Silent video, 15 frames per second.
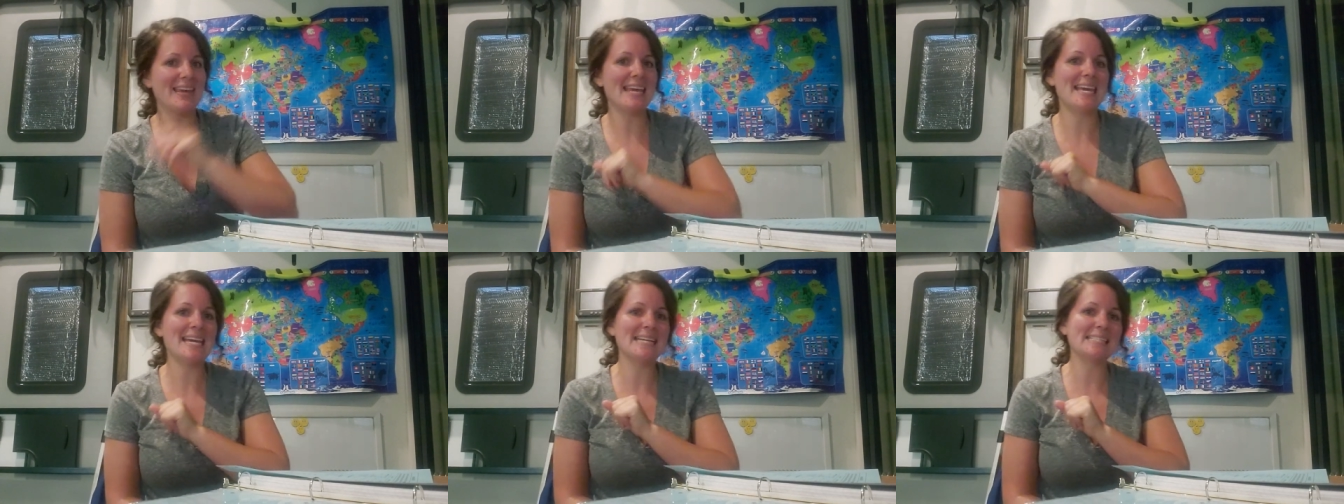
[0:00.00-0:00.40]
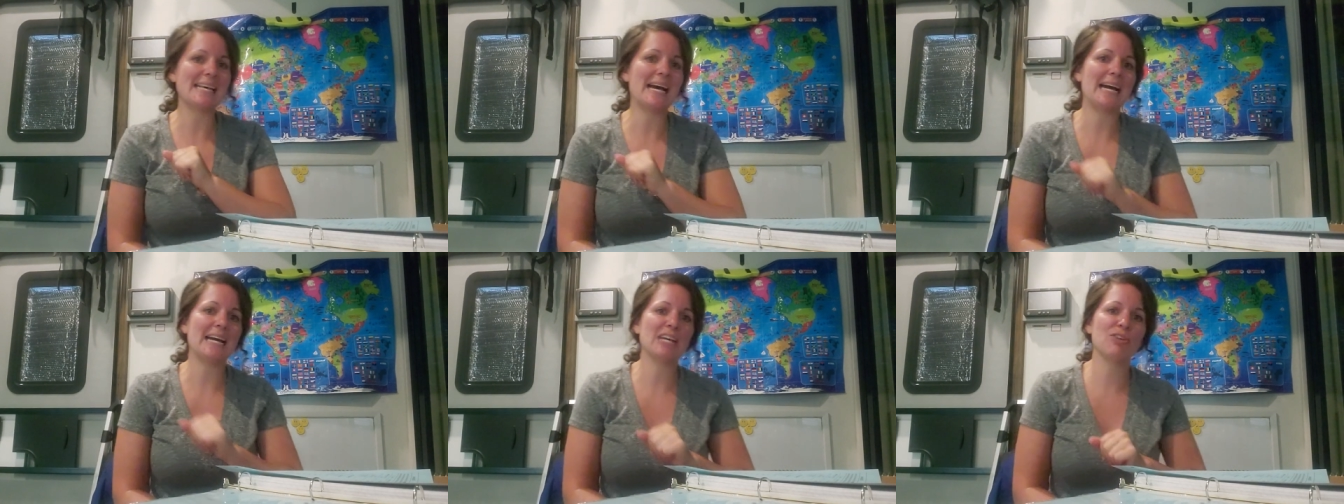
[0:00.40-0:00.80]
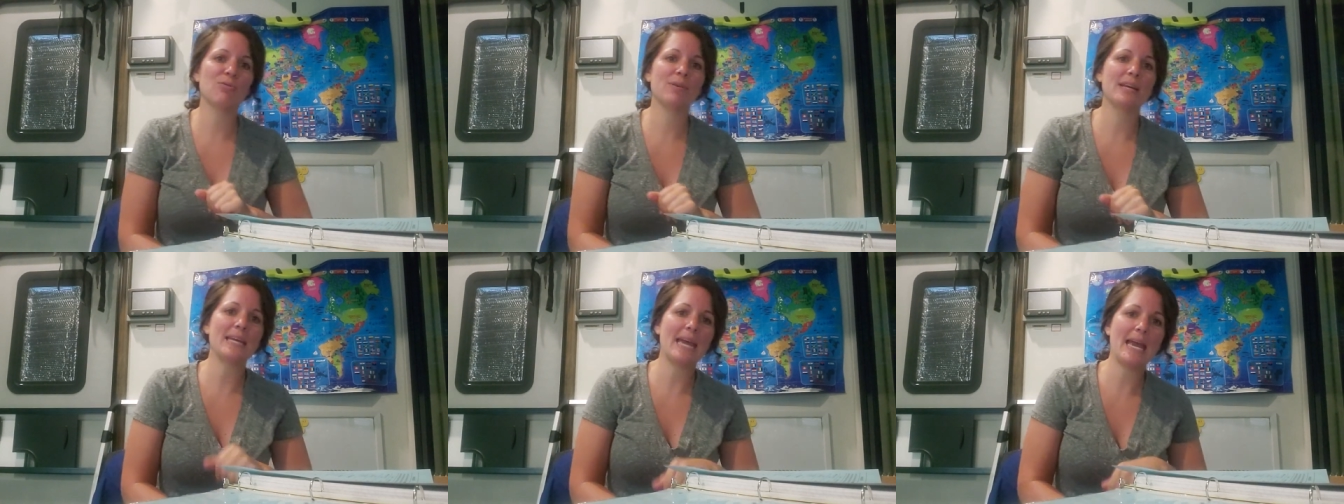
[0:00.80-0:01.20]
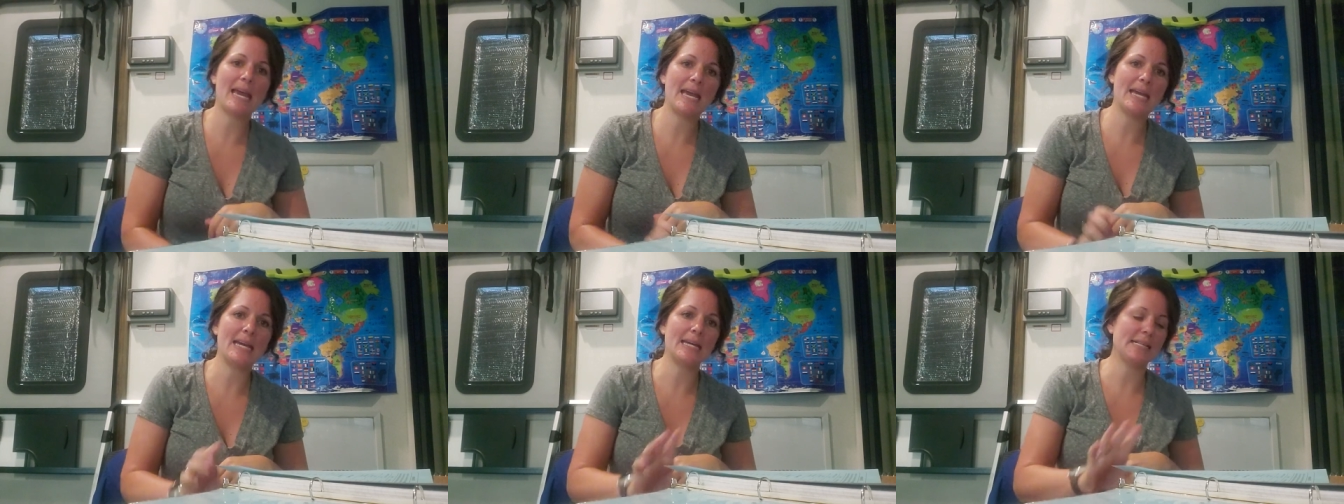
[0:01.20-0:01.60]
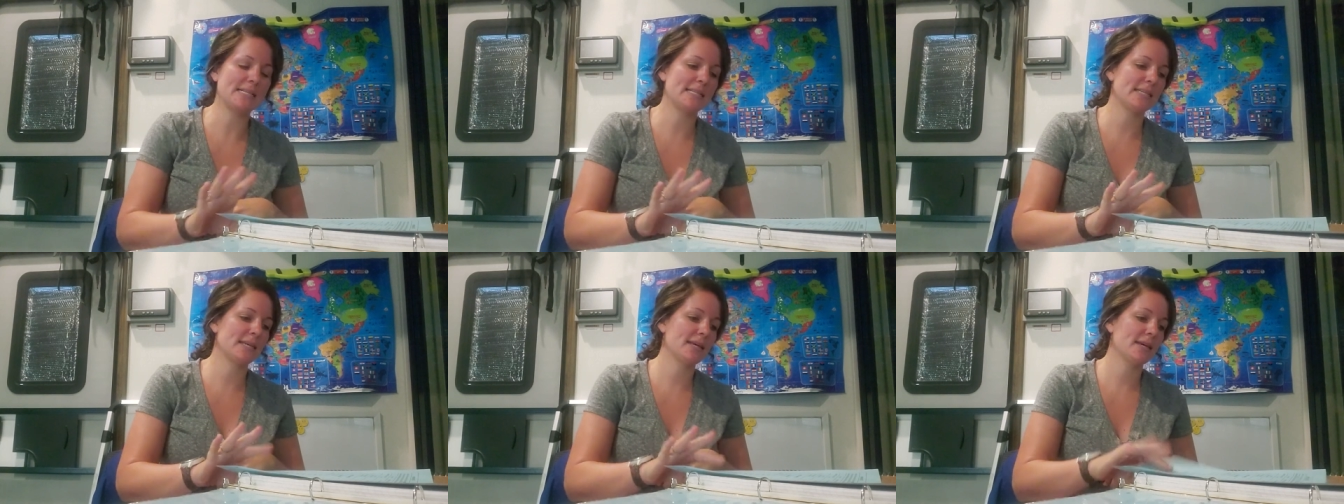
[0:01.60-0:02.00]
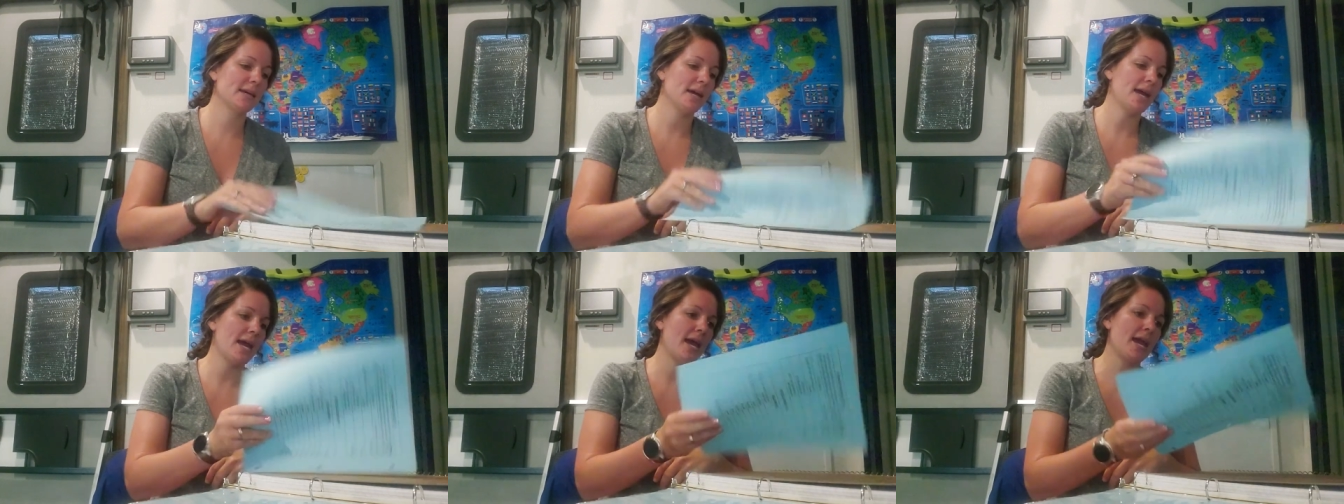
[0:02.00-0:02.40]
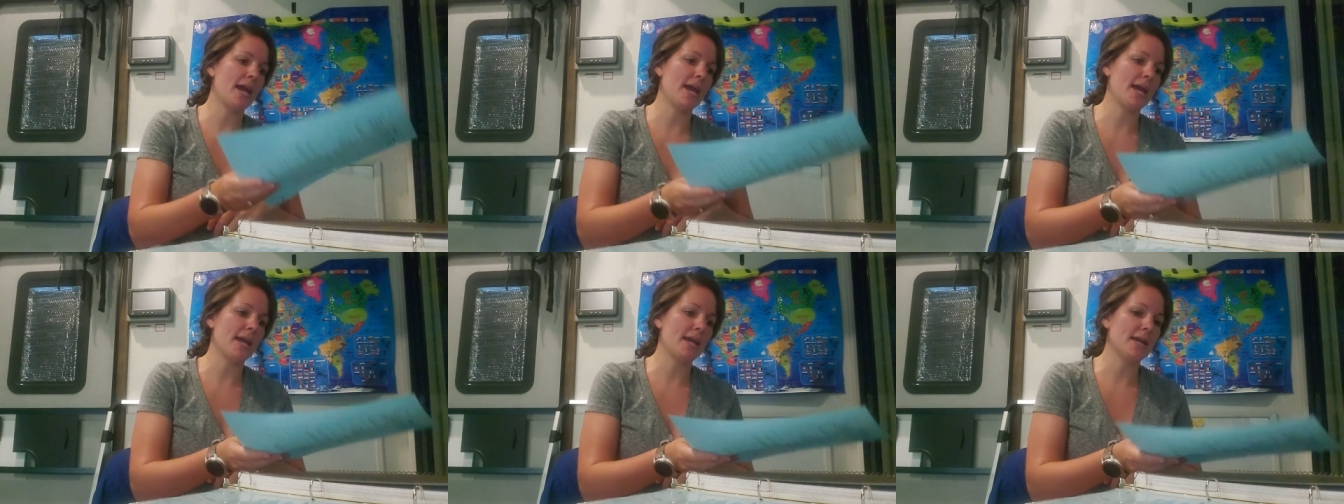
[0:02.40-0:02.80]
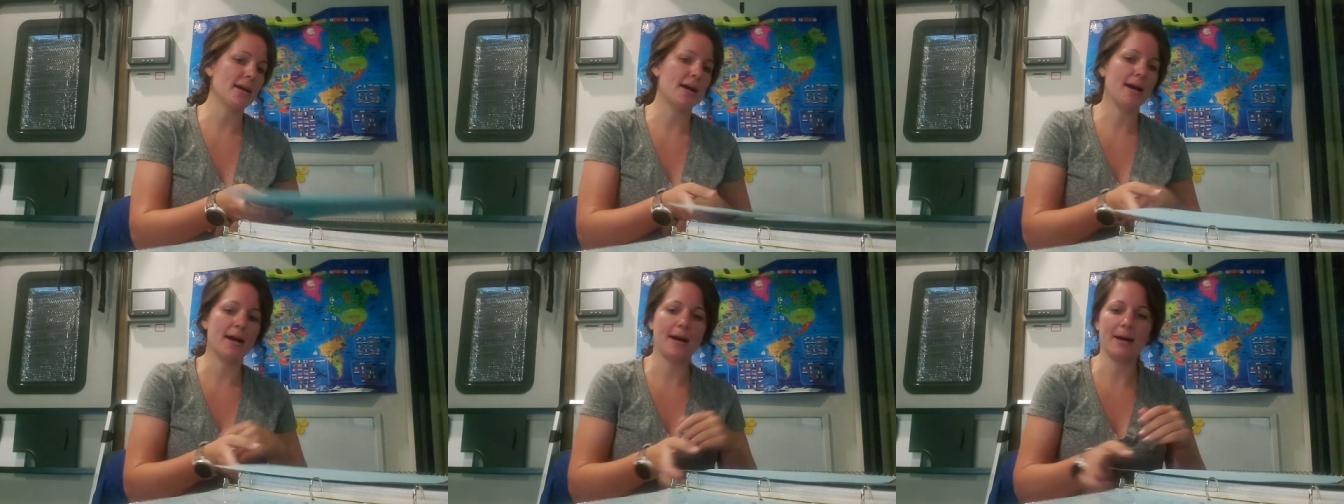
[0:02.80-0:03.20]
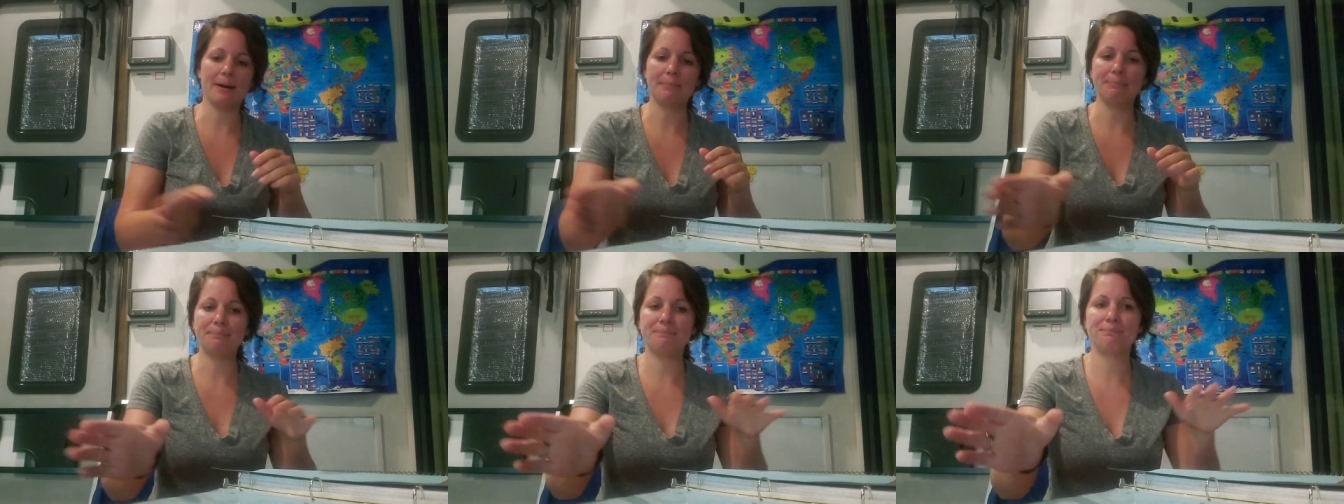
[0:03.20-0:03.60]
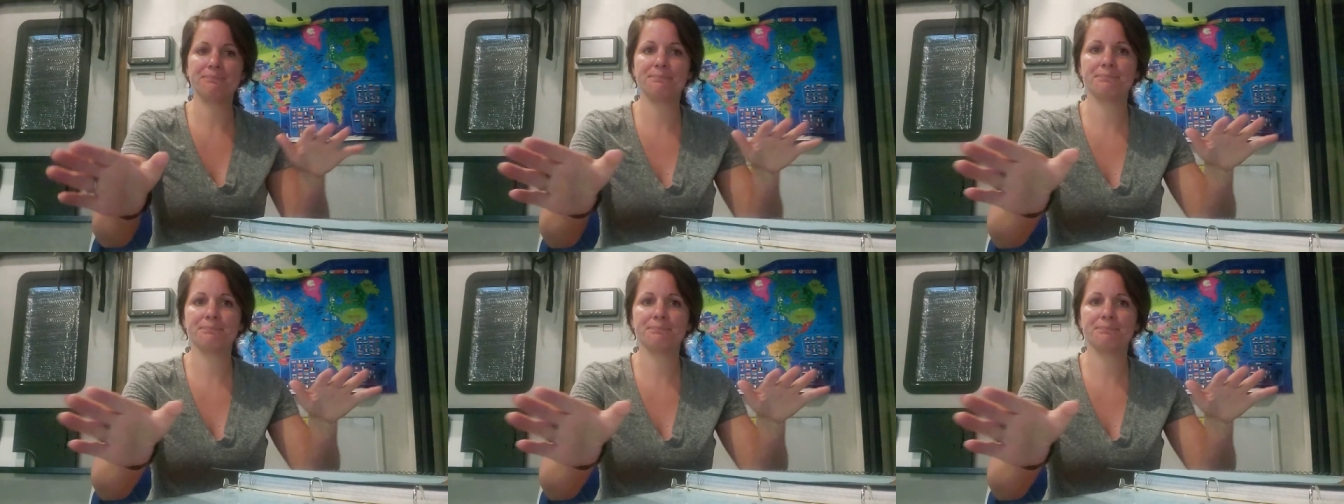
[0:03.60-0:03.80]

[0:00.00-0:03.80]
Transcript: is I create a um,